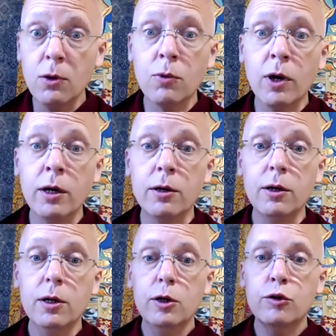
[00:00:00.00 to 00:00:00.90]
right
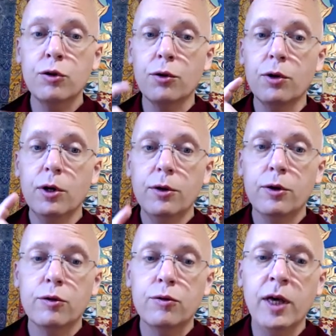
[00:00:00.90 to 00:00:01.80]
so
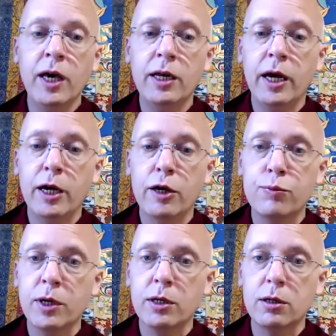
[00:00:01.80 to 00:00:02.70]
there's that
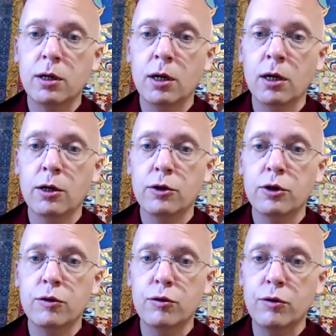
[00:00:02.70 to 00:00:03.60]
aspect uh,
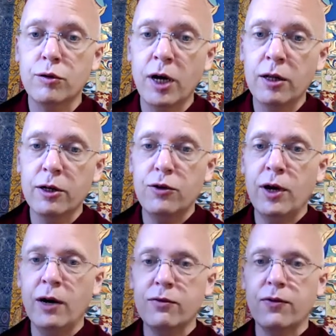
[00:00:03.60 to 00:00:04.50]
so it's not like you
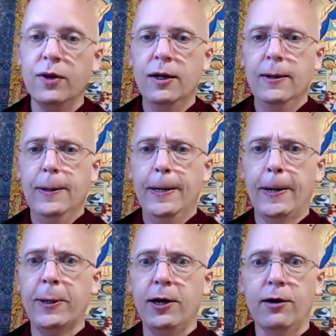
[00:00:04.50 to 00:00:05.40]
have to
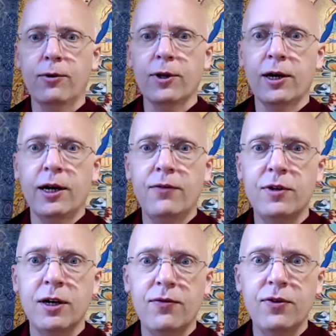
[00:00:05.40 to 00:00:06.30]
okay well i have to
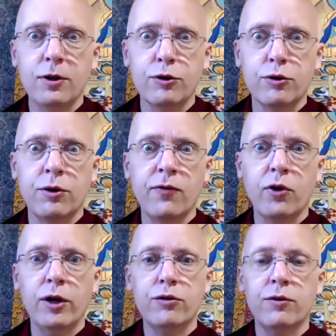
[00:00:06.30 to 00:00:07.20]
get feeling so therefore
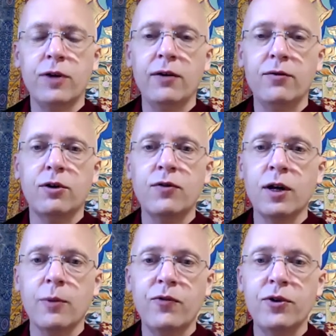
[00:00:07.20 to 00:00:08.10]
i have to
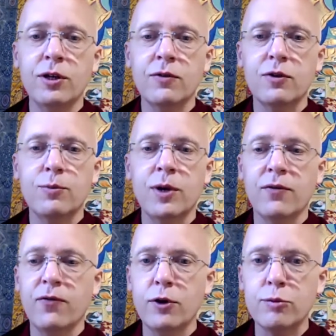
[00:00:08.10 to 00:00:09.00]
develop feeling of tibetan
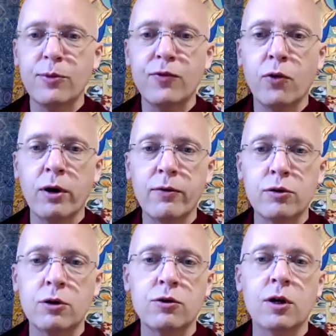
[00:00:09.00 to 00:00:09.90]
first before i ever
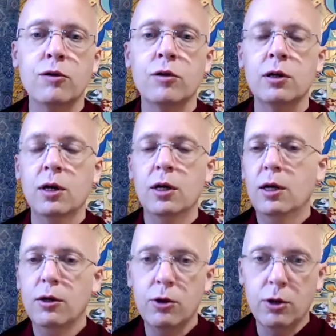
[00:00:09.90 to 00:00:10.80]
start translating
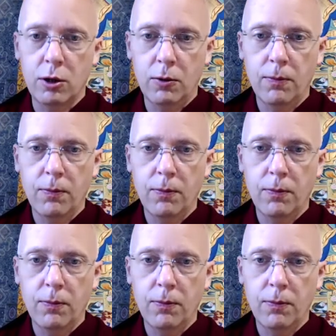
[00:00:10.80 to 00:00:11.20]
no